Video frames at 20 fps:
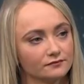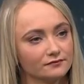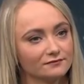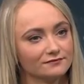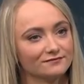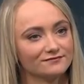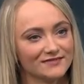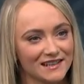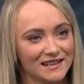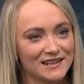
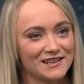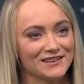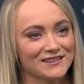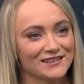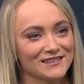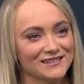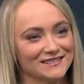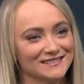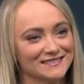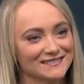We all can't wait
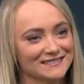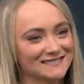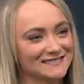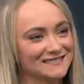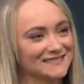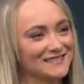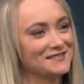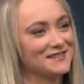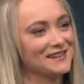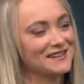to watch the
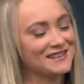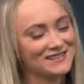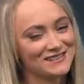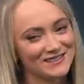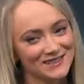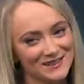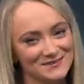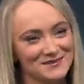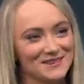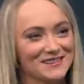movie.
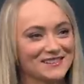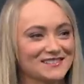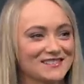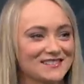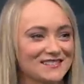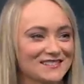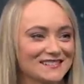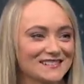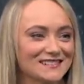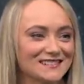We'll be looking for
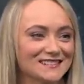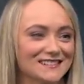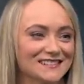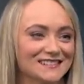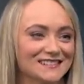the car in the